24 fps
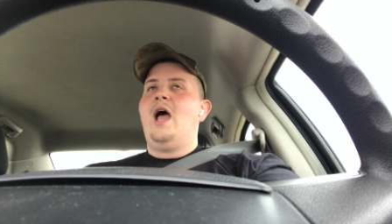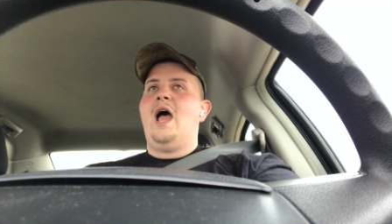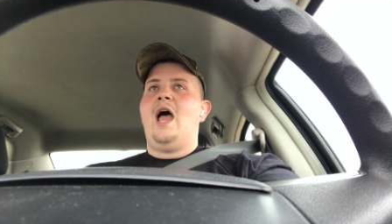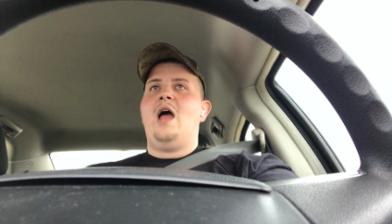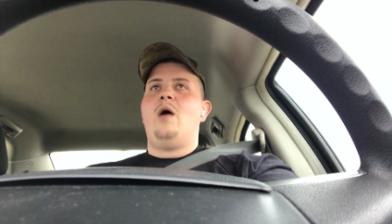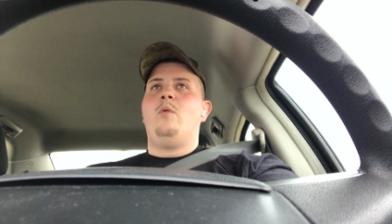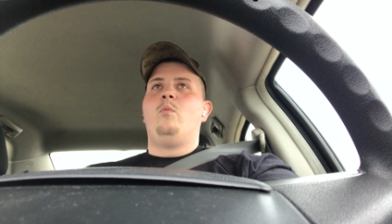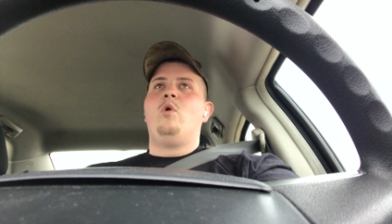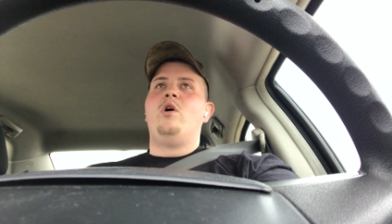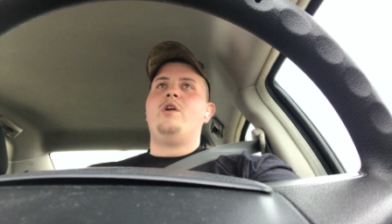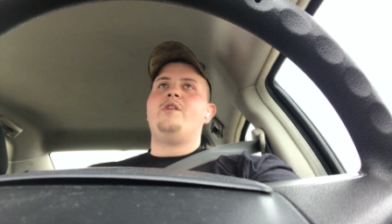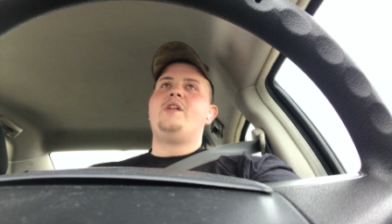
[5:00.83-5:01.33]

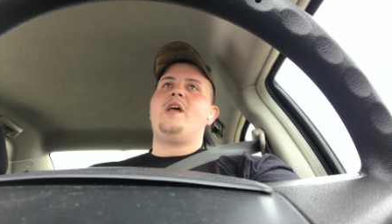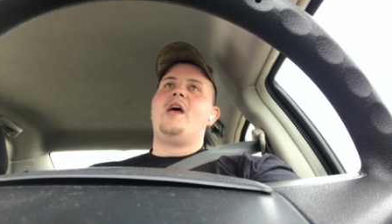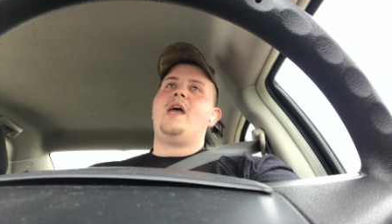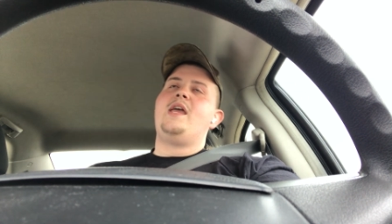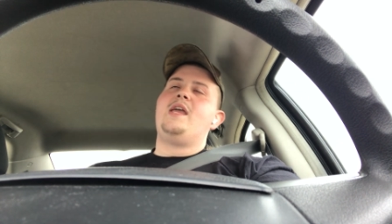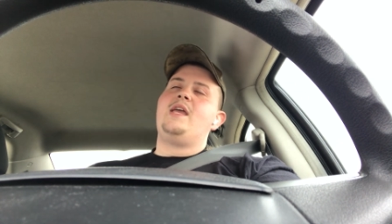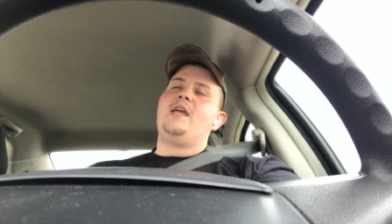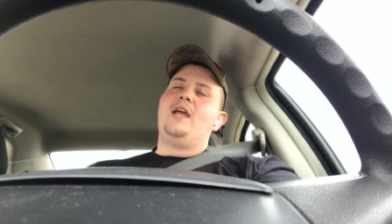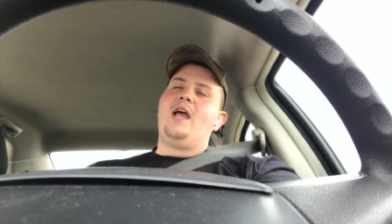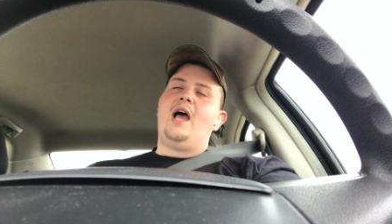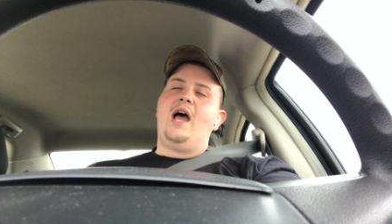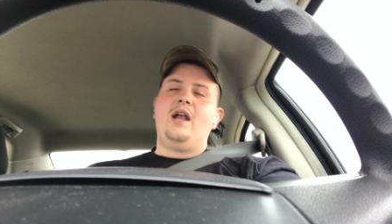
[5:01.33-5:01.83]
And one
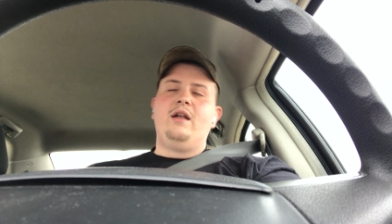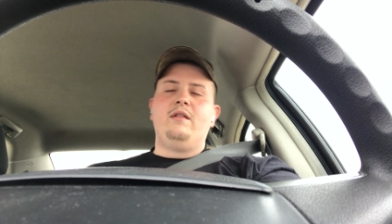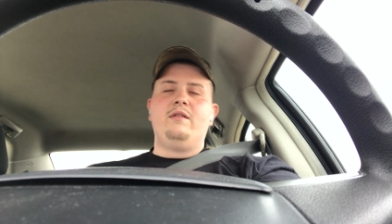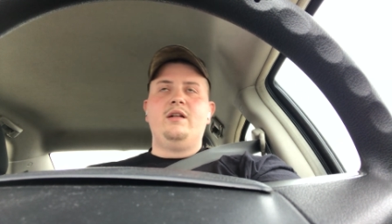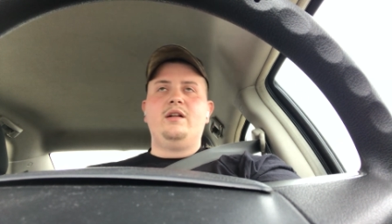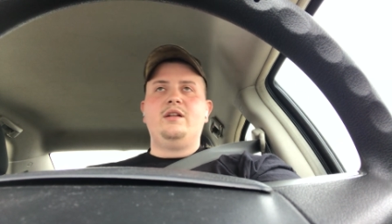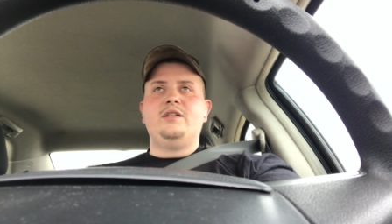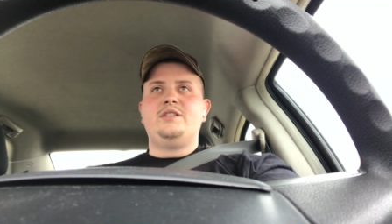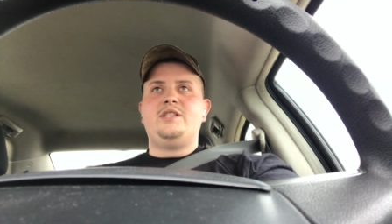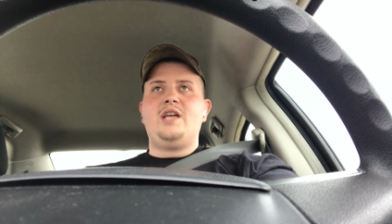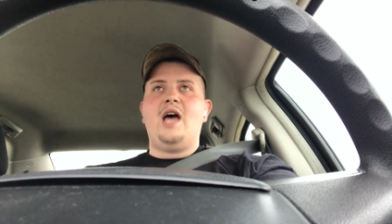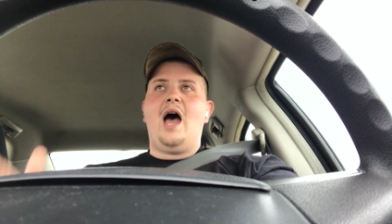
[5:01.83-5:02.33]
day he got a
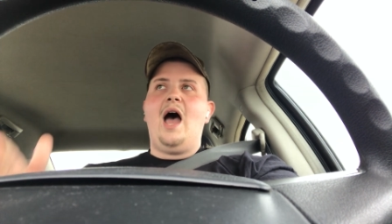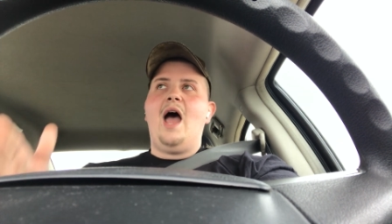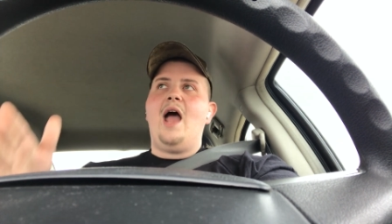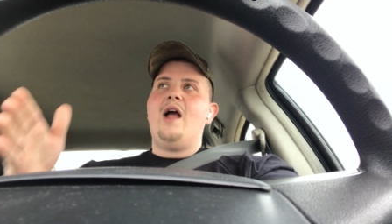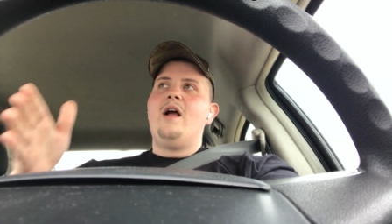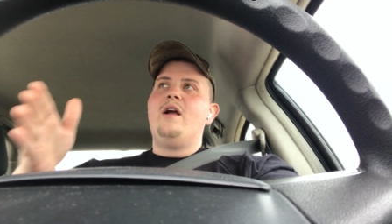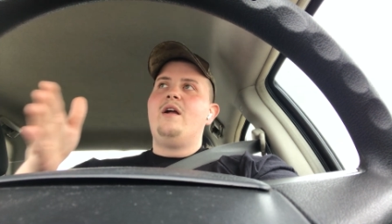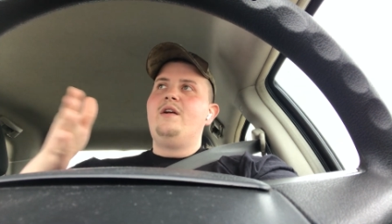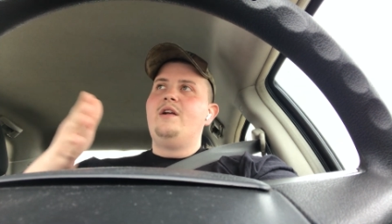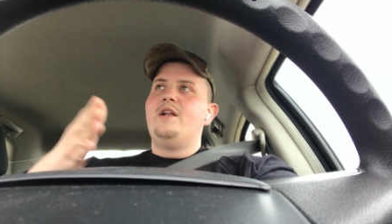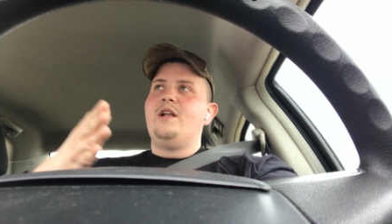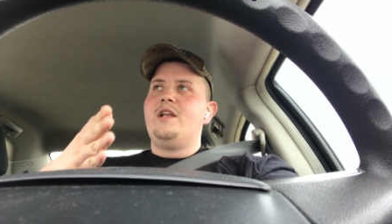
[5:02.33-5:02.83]
little
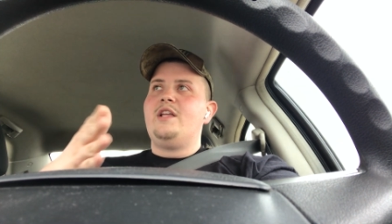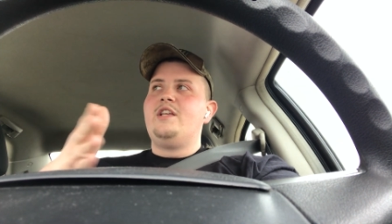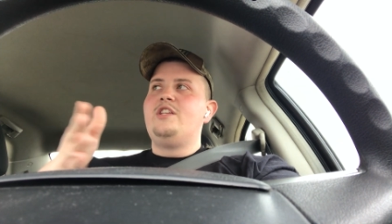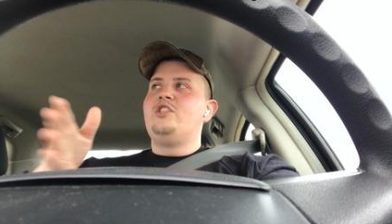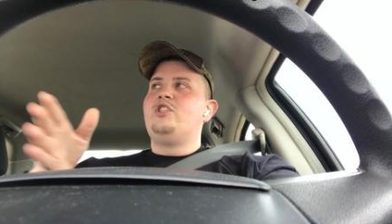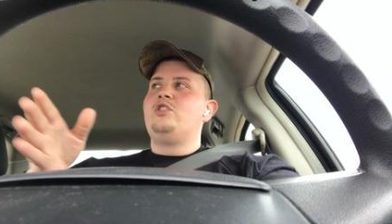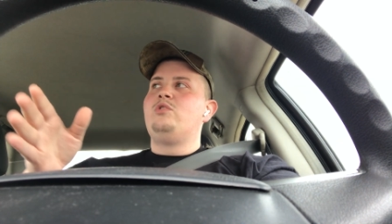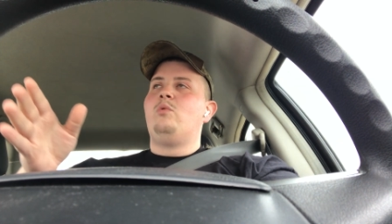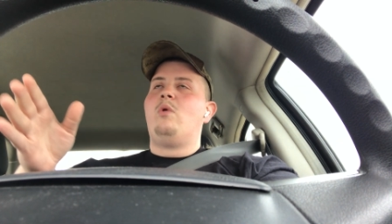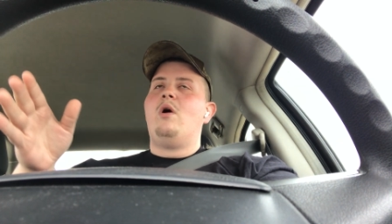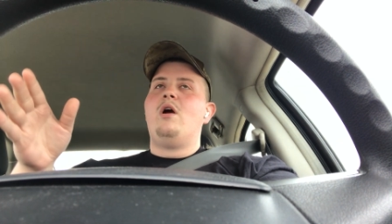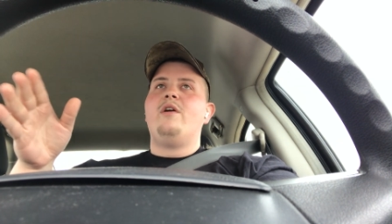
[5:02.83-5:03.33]
tired and he's
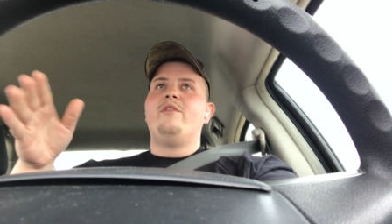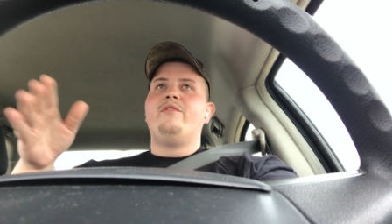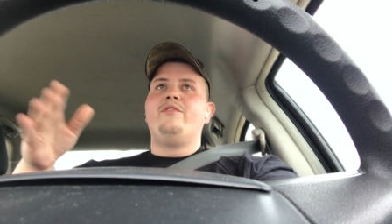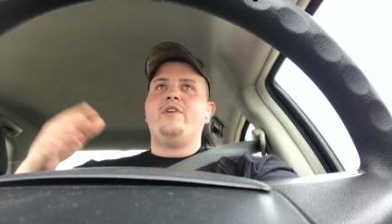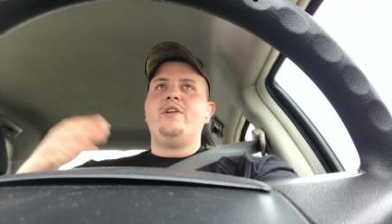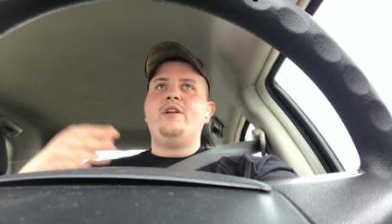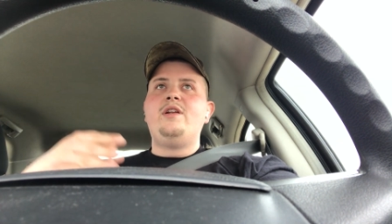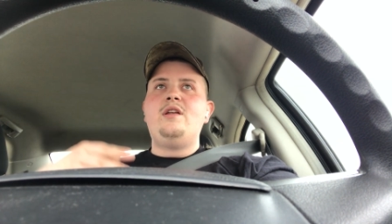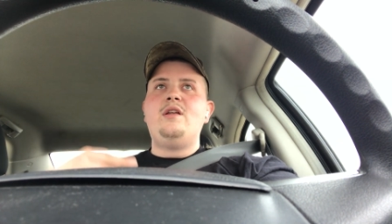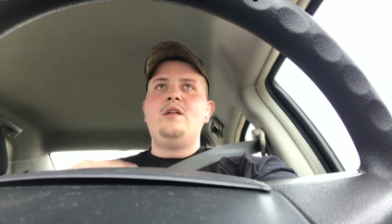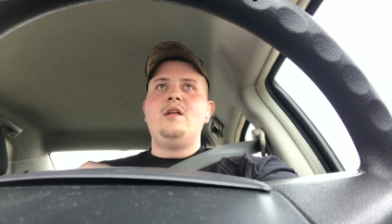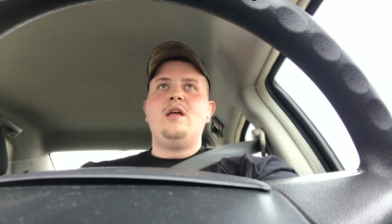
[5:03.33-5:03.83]

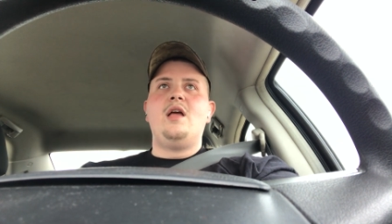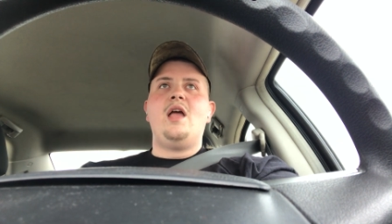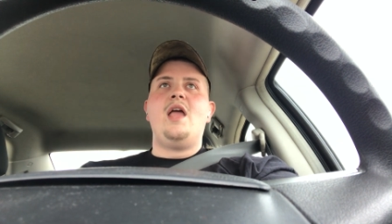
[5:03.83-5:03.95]
swerving.